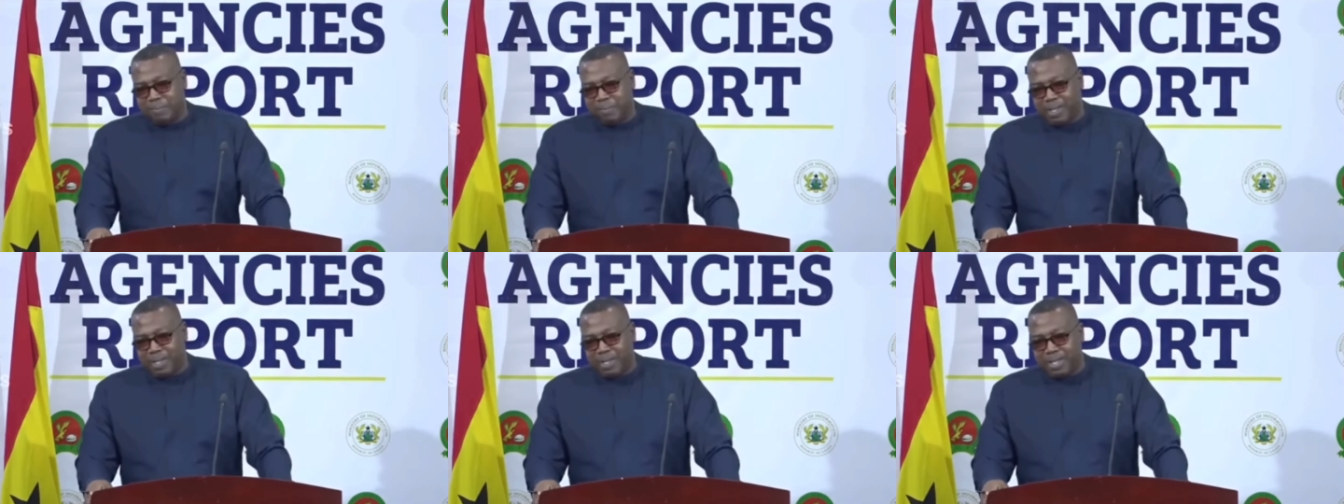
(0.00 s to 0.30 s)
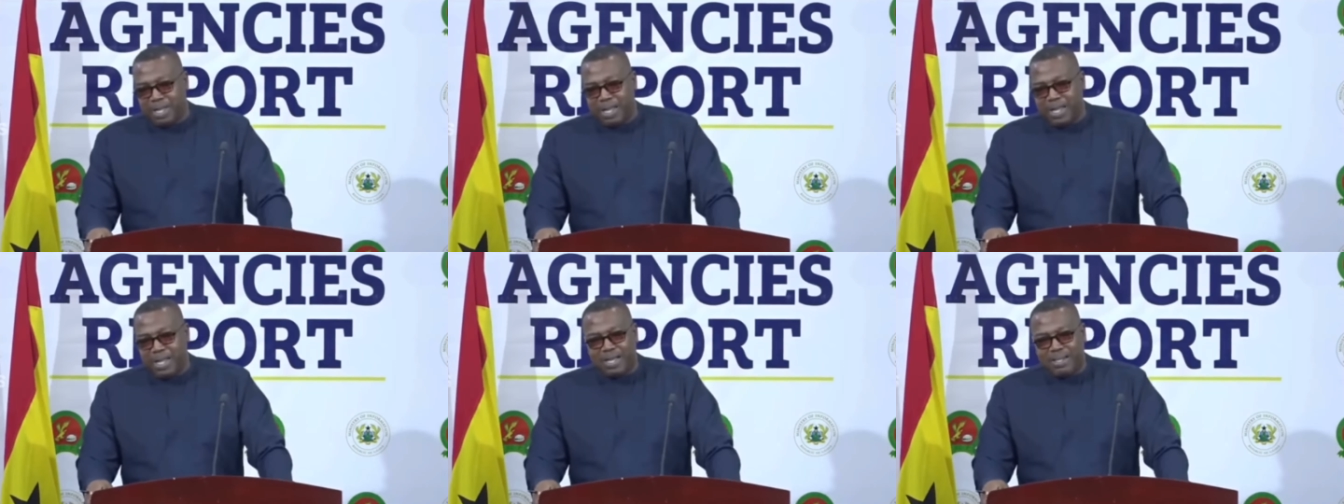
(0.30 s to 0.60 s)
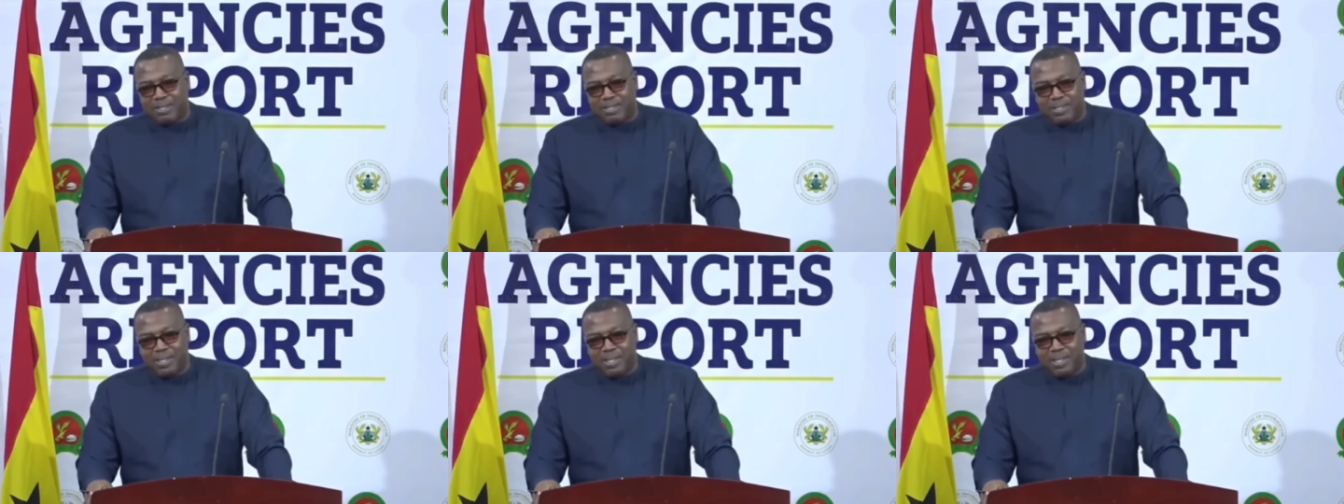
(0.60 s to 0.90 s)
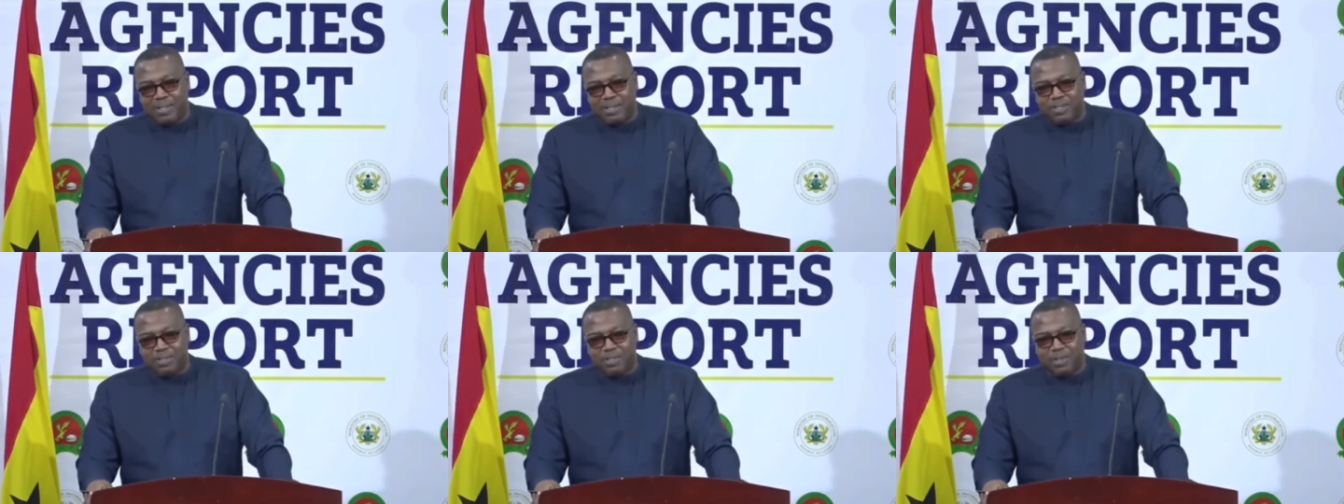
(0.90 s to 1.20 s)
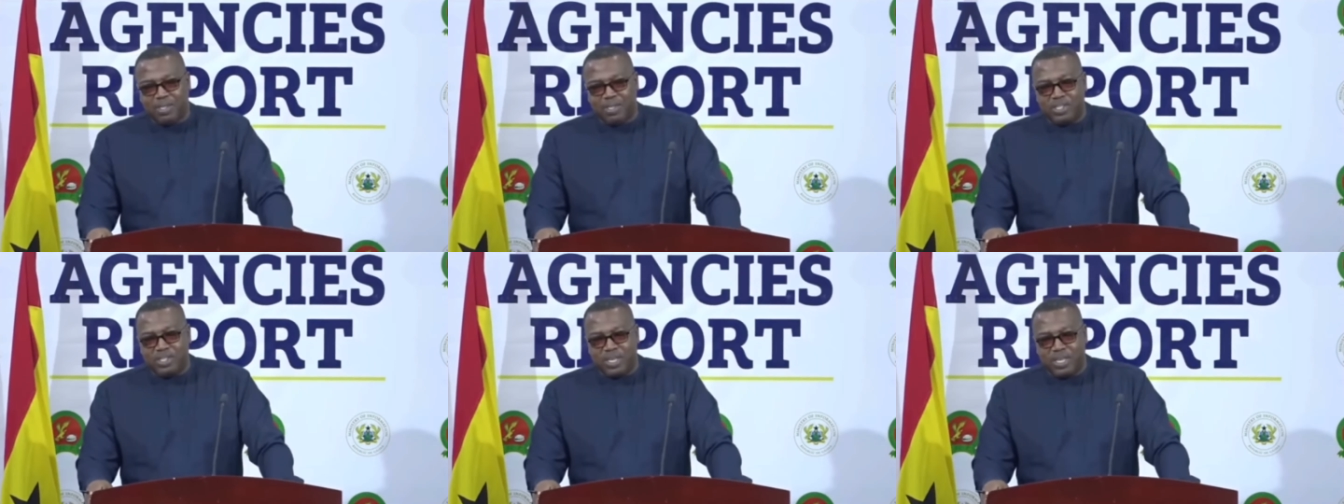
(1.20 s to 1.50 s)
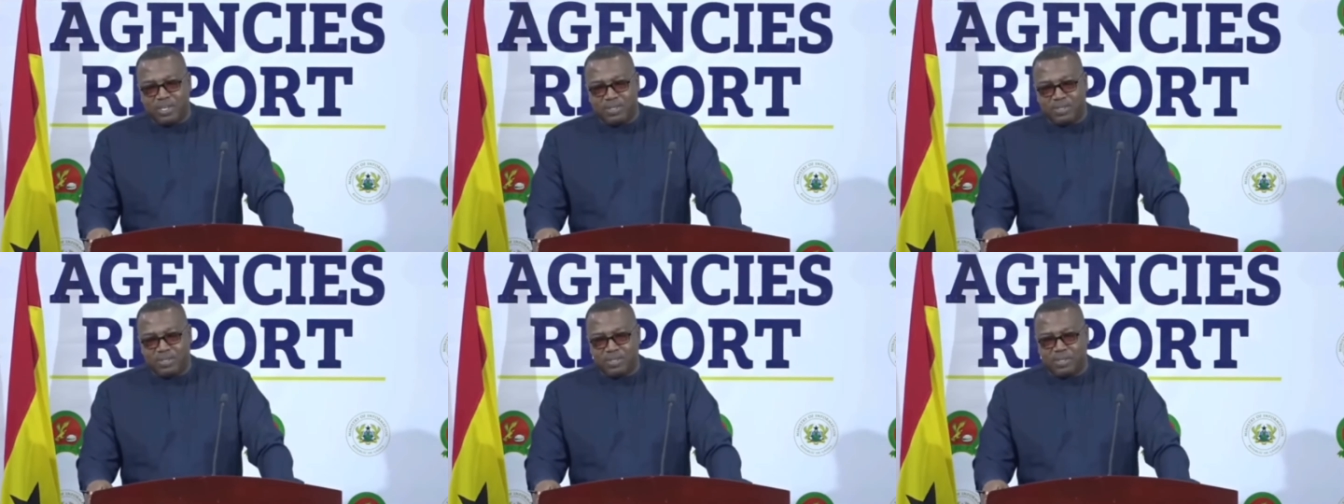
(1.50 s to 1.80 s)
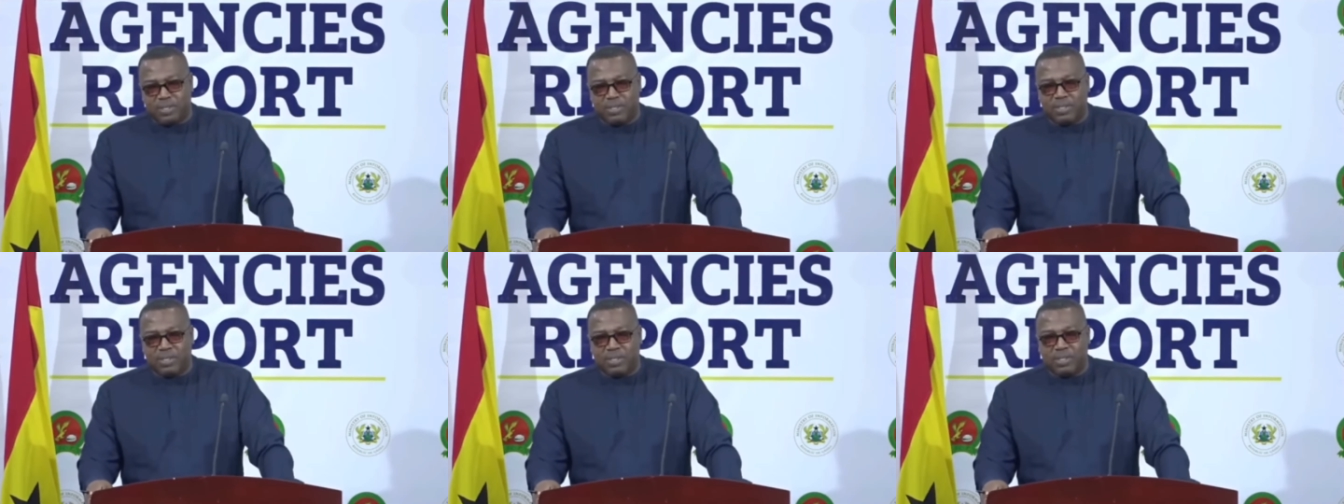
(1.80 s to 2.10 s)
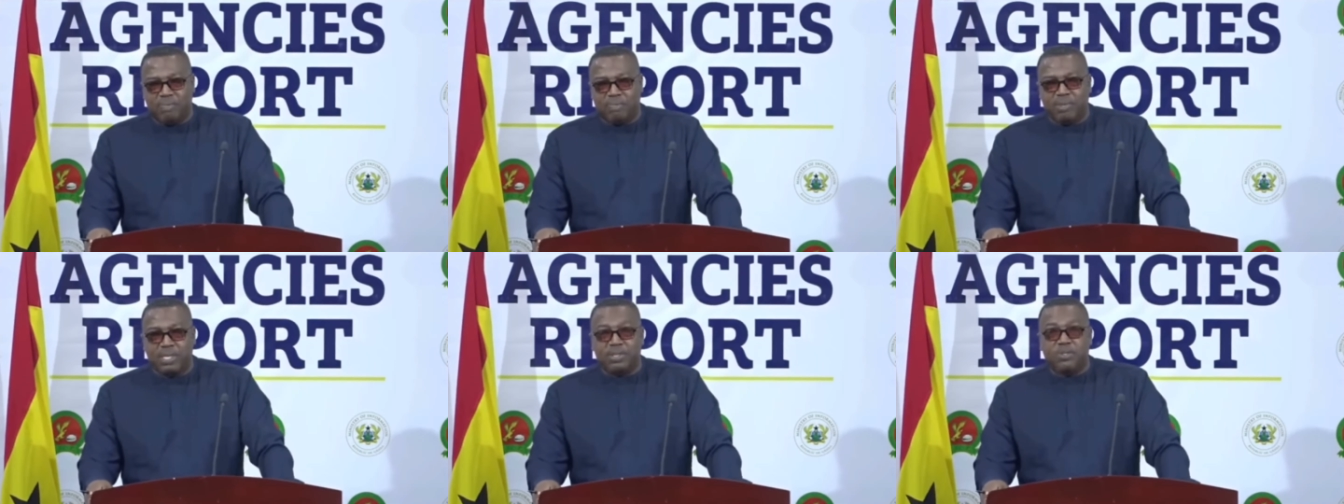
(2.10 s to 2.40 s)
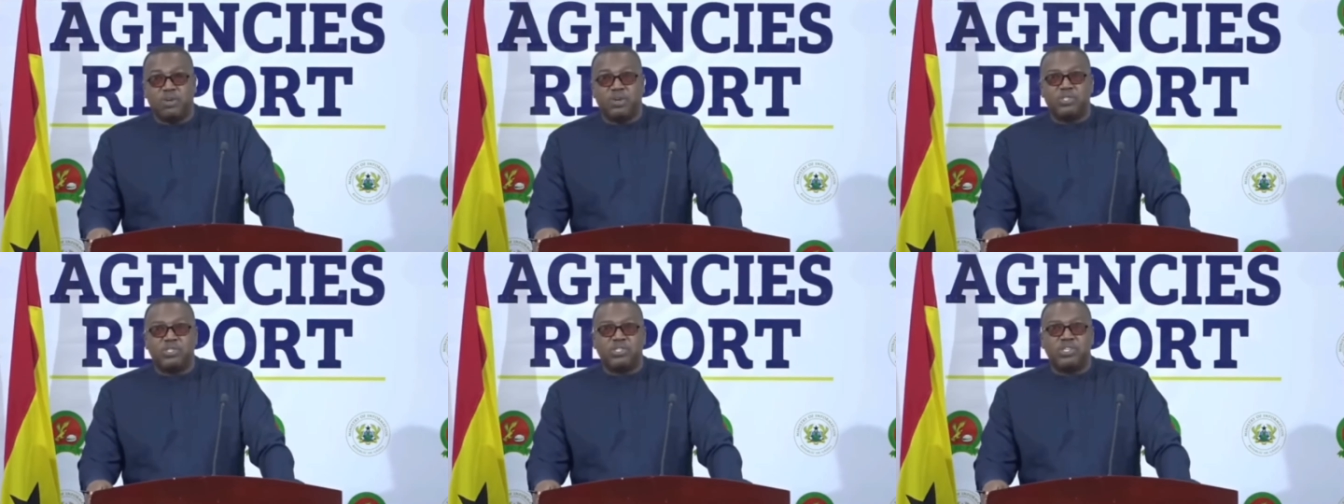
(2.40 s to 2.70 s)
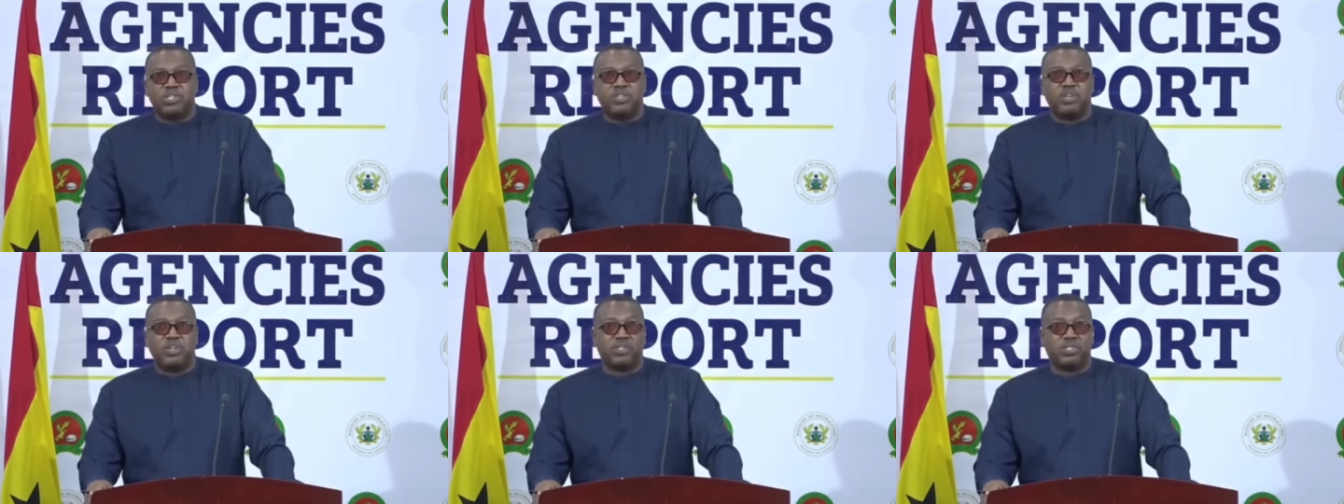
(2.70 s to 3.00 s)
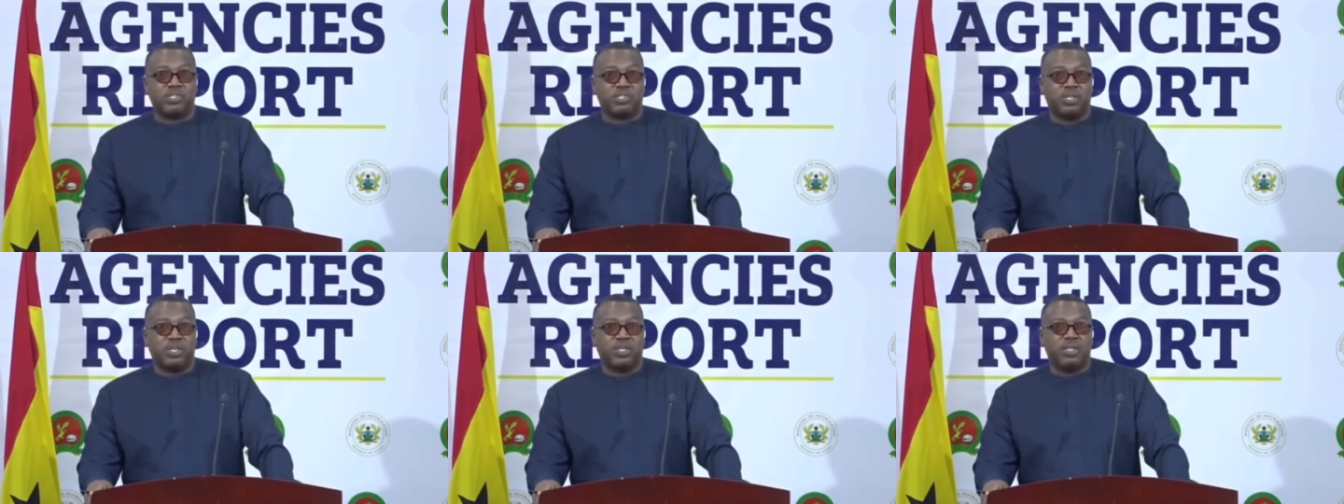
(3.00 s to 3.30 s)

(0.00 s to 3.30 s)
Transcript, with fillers: Now, I say this not That's invest, good. but not serious.